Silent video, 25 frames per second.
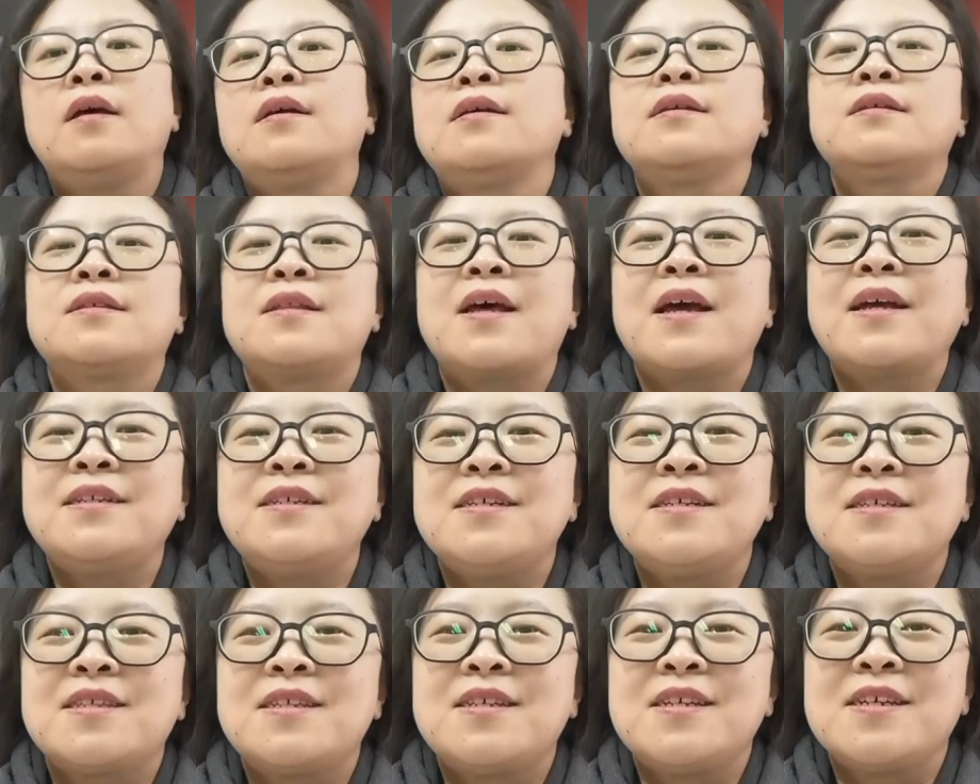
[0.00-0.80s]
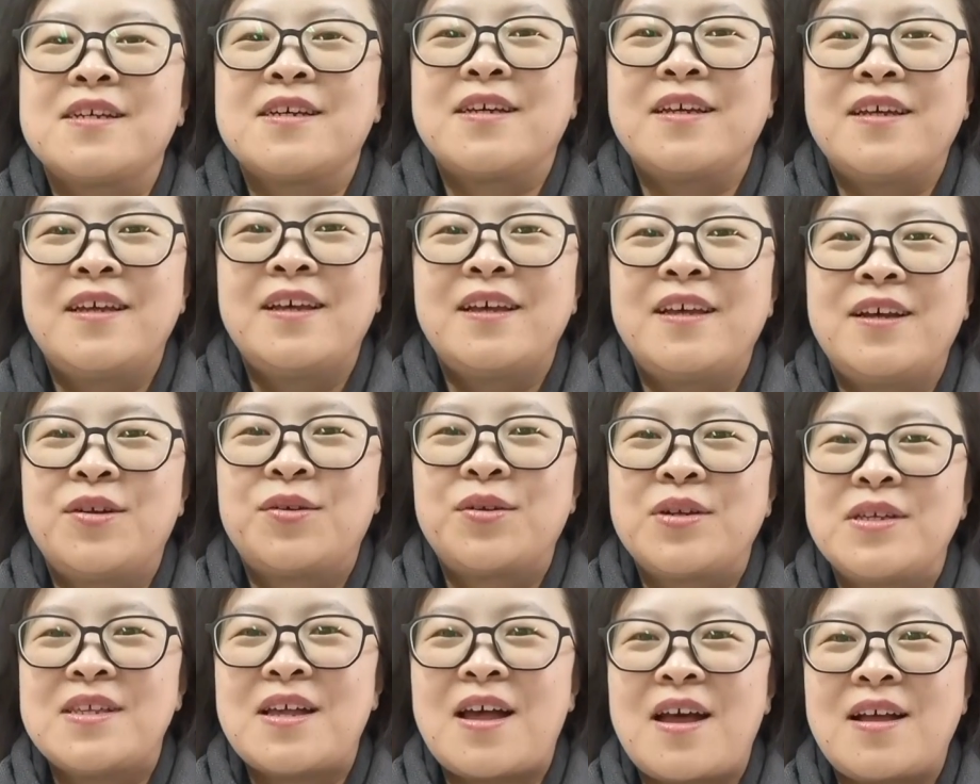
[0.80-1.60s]
statistic
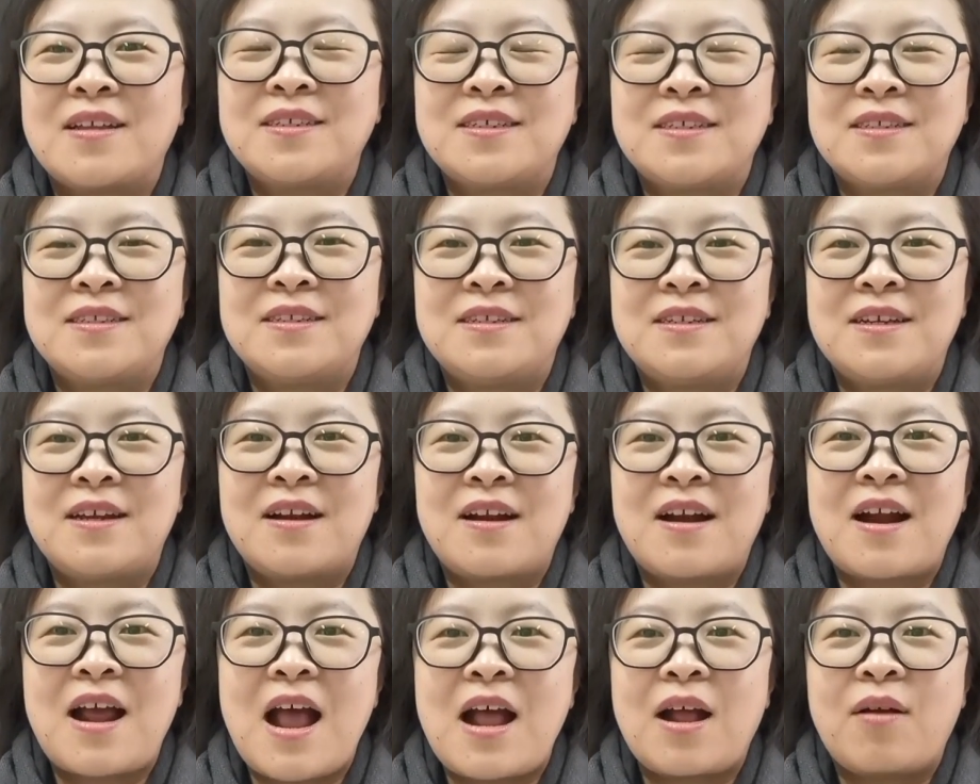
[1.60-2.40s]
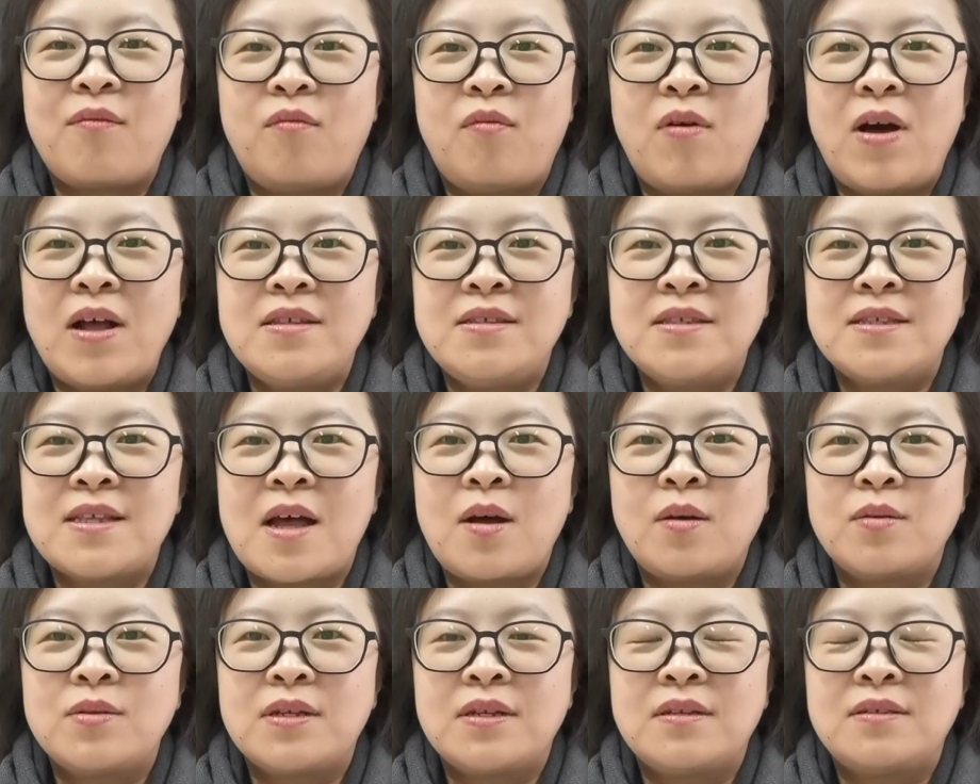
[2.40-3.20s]
result, there are
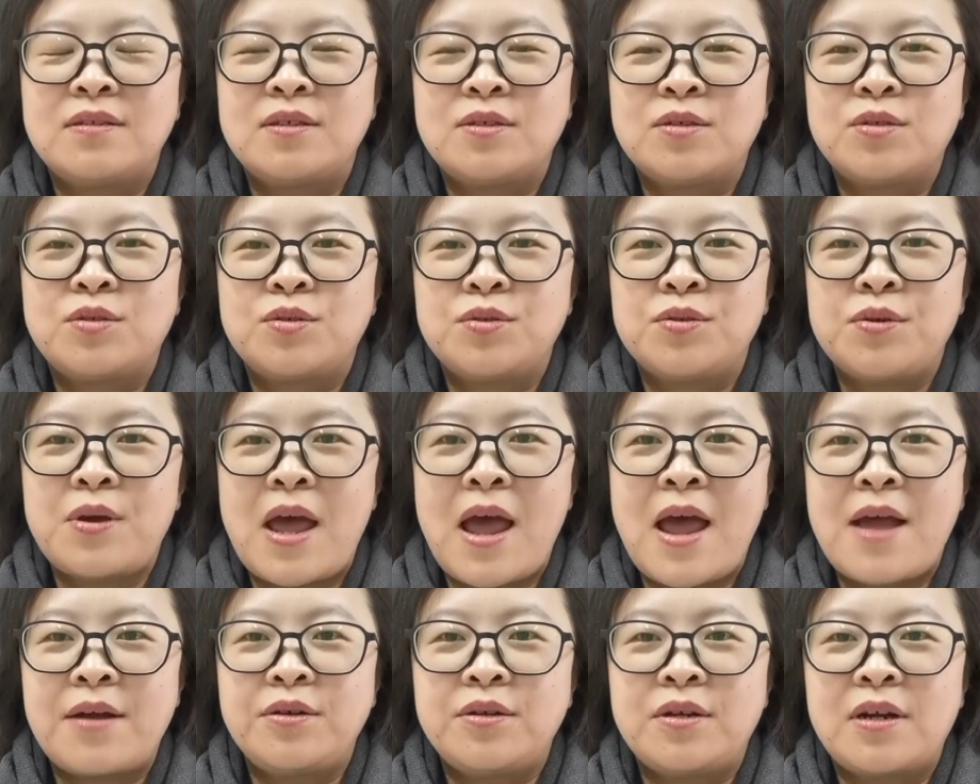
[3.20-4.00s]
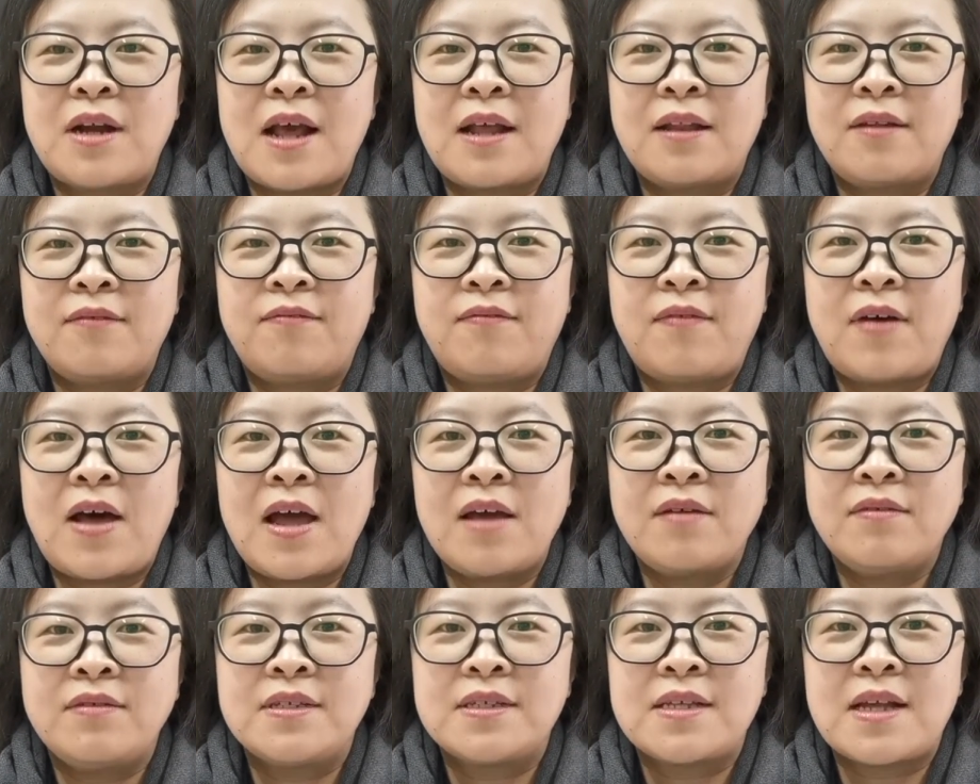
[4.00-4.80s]

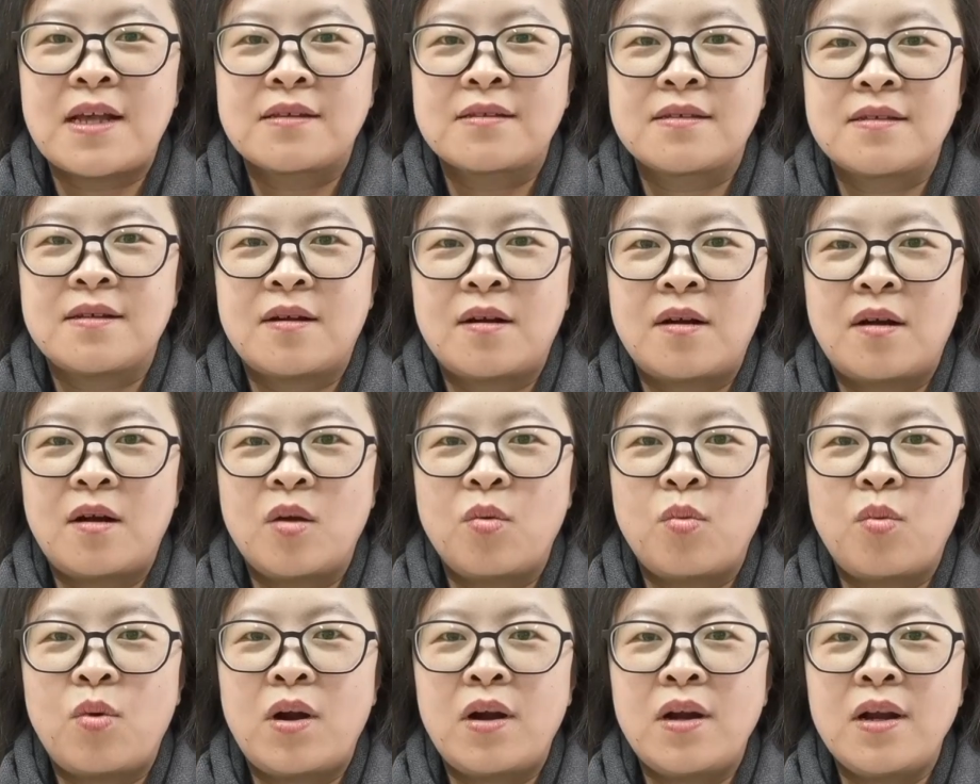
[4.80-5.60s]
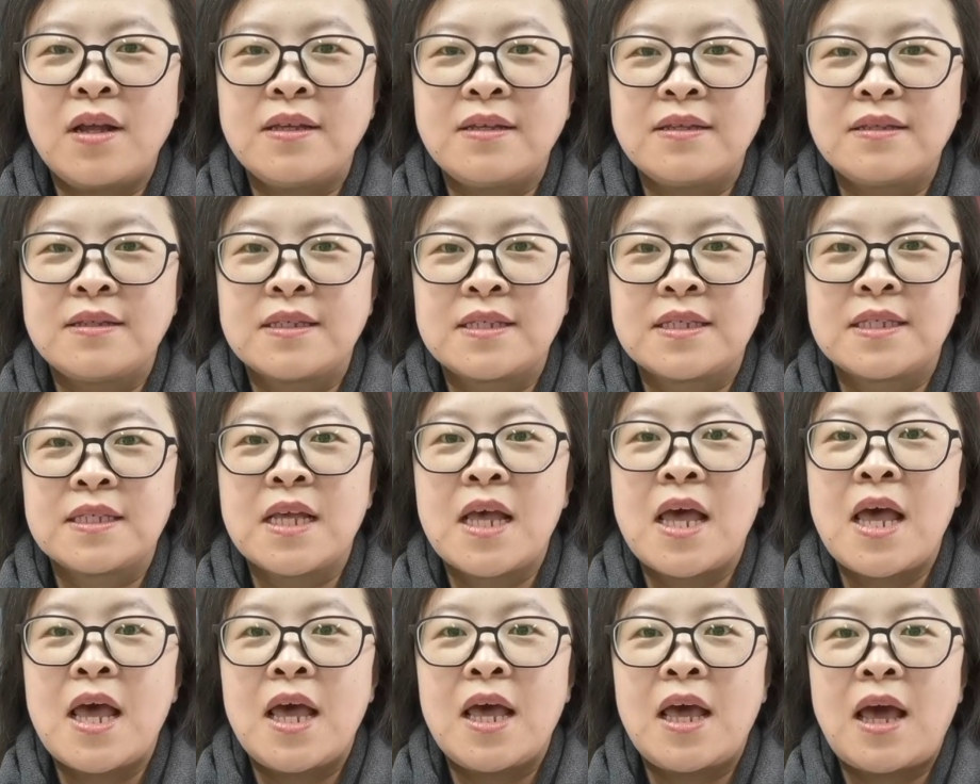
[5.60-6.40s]
1,205 disaster early warnings
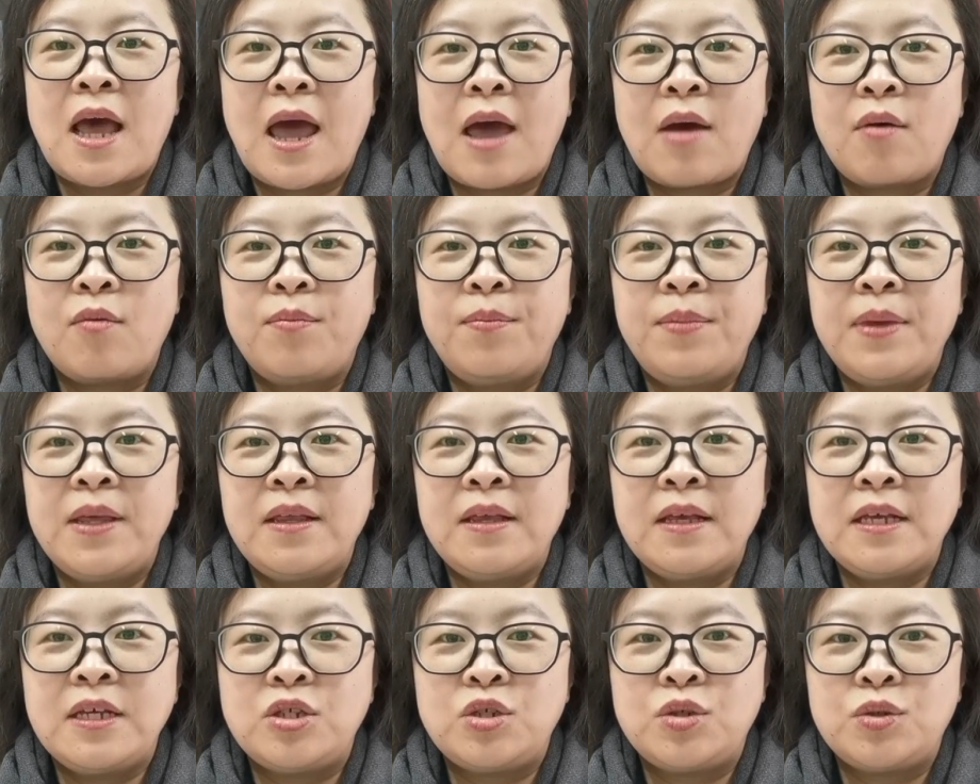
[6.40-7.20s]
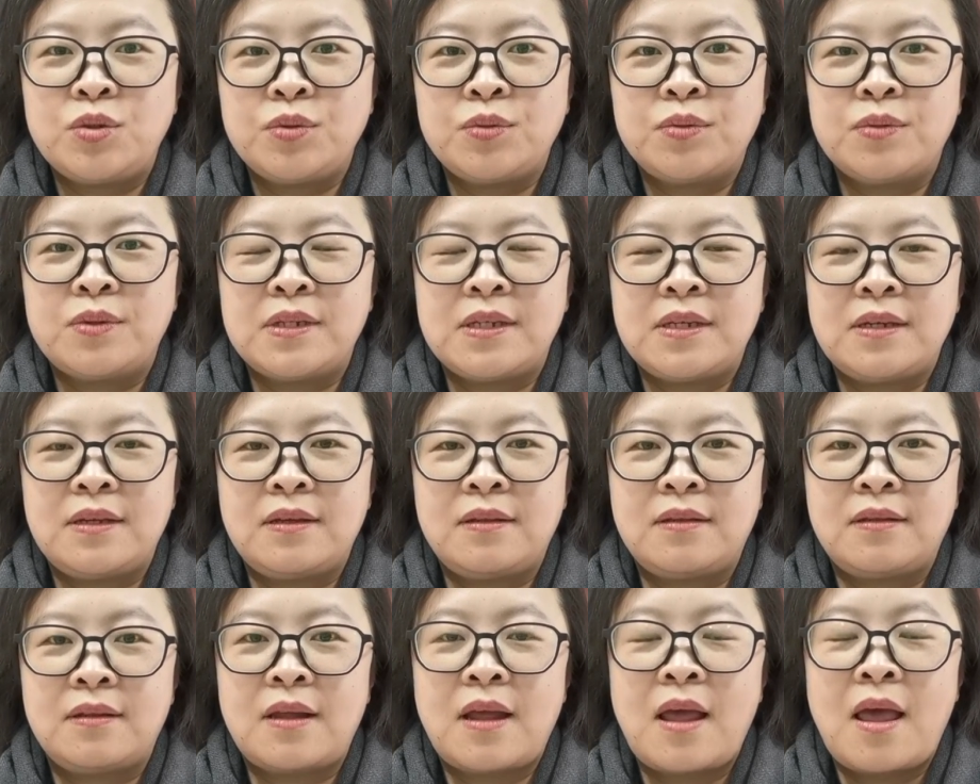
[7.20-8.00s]
have been issued
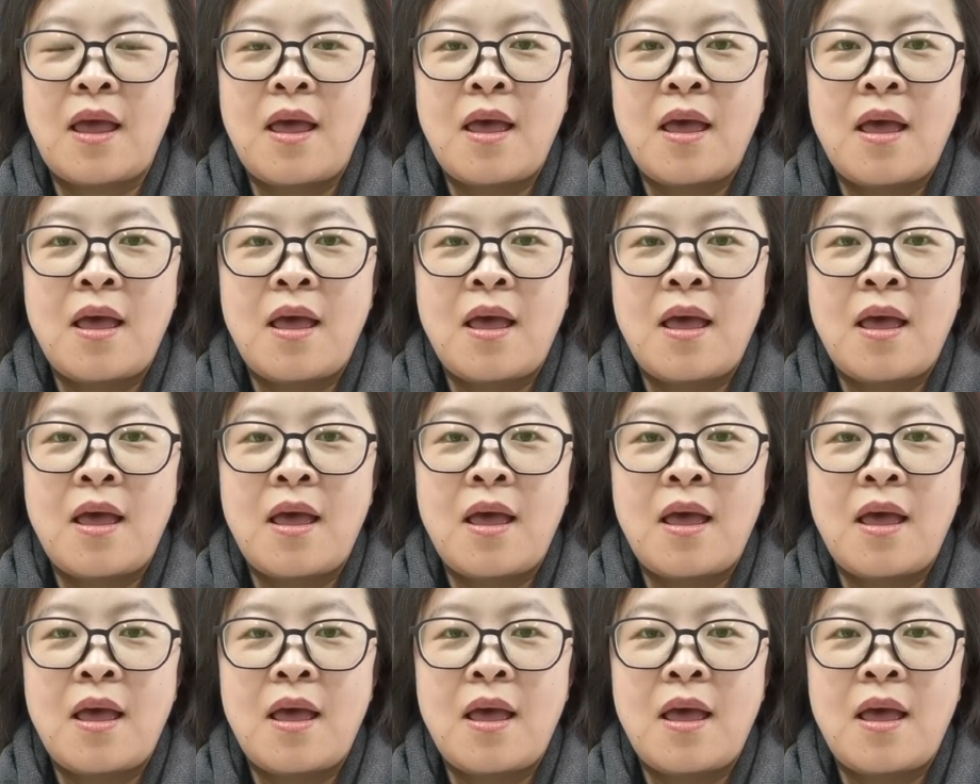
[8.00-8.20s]
in